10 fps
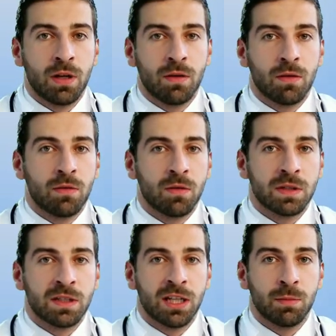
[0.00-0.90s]
across
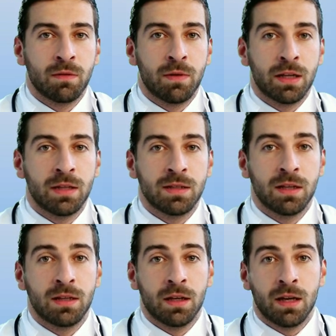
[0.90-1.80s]
your day leads
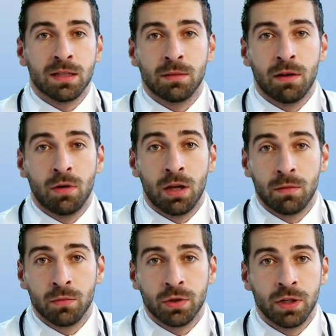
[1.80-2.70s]
to
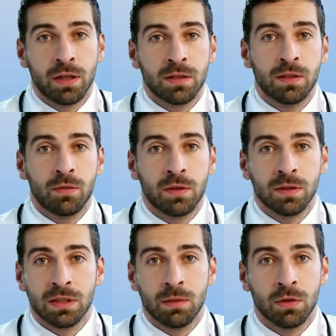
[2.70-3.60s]
greater muscle
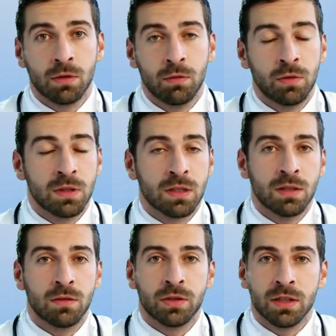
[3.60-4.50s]
mass retention,
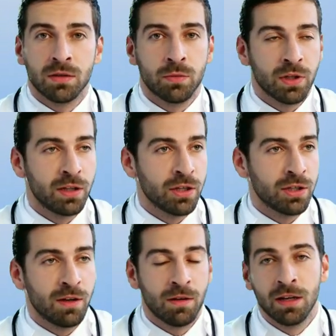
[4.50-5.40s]
stronger
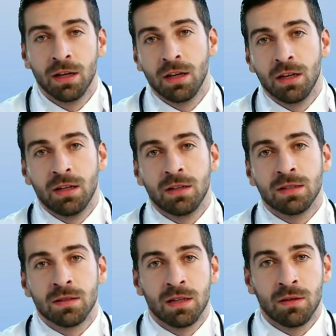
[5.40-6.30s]
lower body
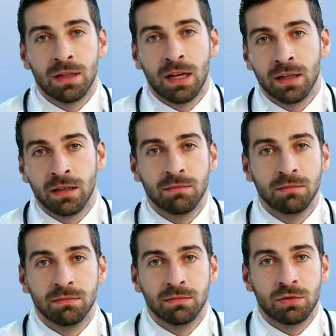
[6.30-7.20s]
performance,
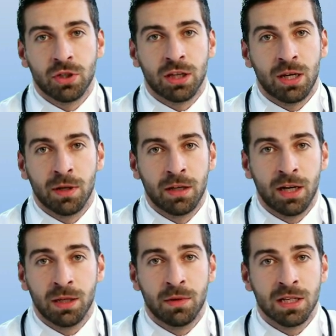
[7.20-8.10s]
improved
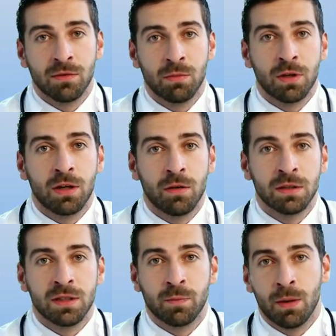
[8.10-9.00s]
balance and walking
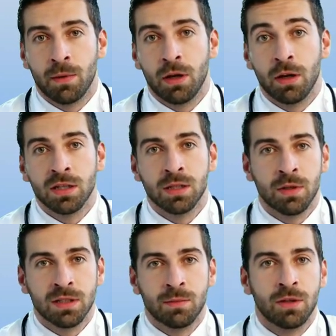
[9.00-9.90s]
speed,
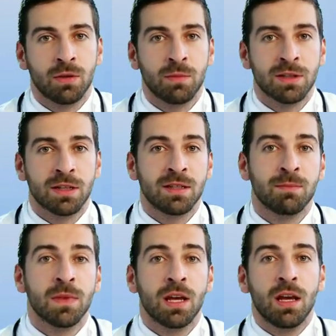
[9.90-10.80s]
better post-meal
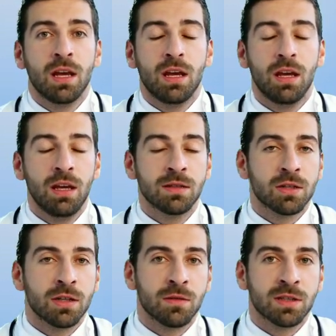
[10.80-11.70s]
glucose
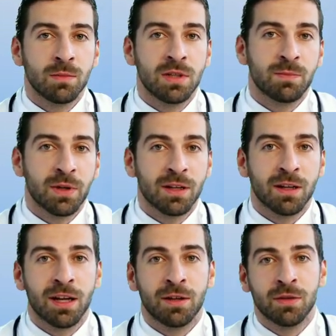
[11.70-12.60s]
control, critical for